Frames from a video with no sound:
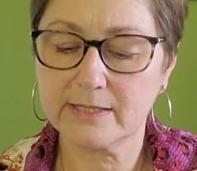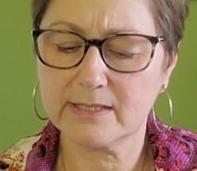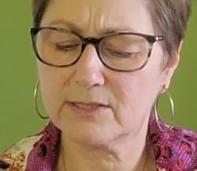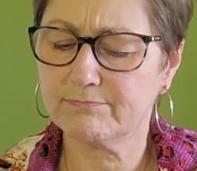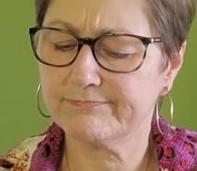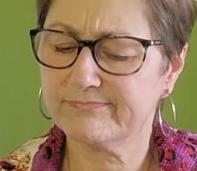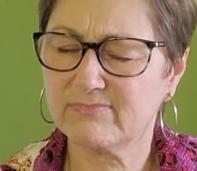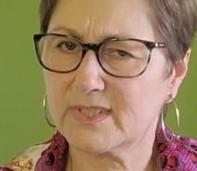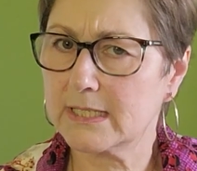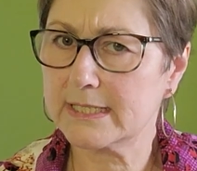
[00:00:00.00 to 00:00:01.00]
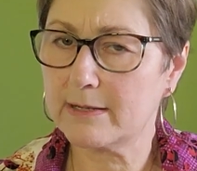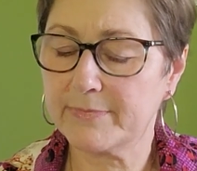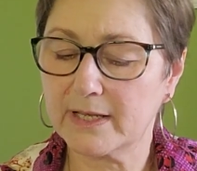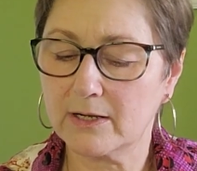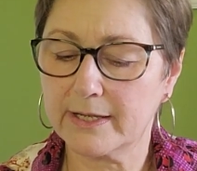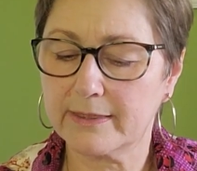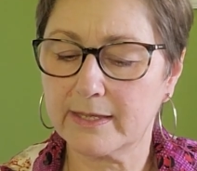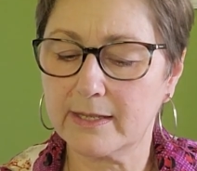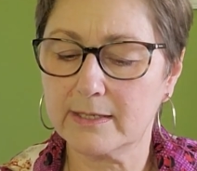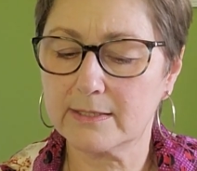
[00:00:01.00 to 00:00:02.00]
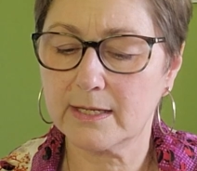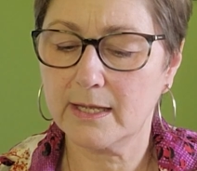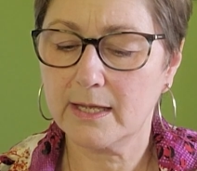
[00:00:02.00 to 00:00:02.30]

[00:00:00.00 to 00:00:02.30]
something like that.